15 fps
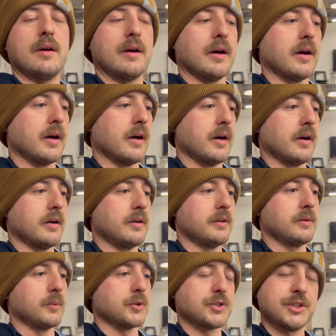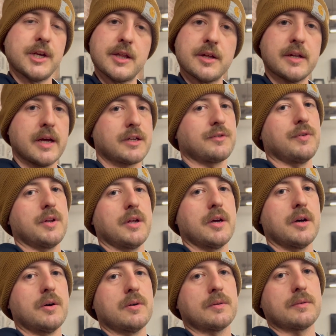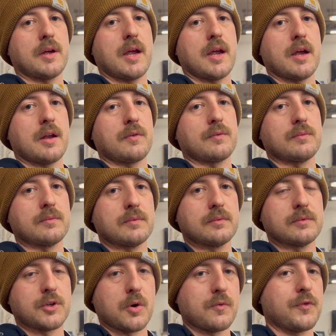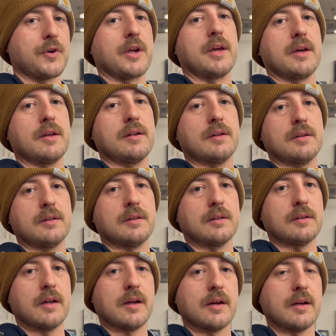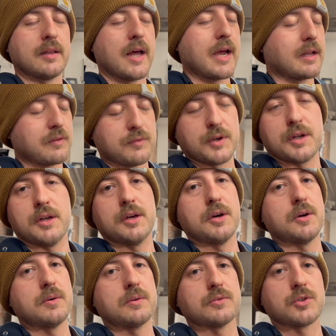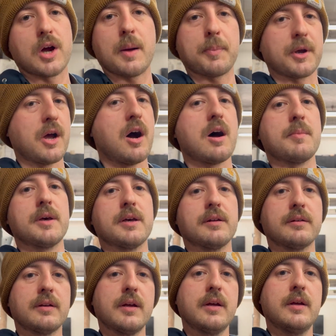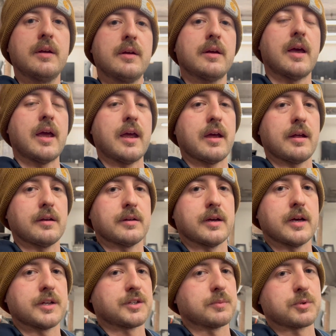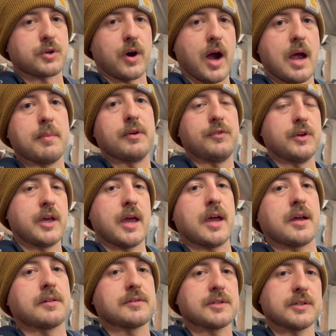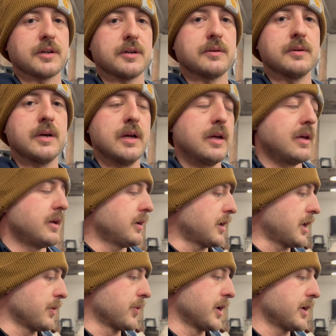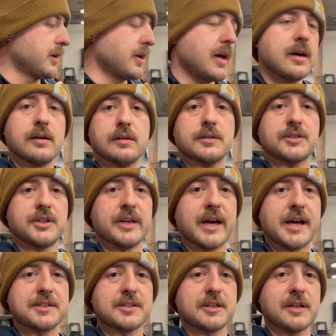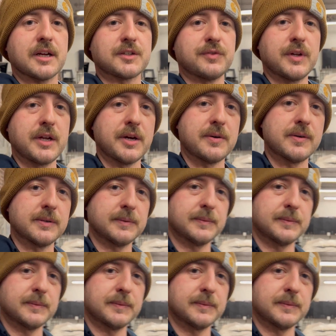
We'll see you in the next video. And don't forget, like the video, drop a comment, and subscribe if you can. So anyway, yeah, see you guys in the next video.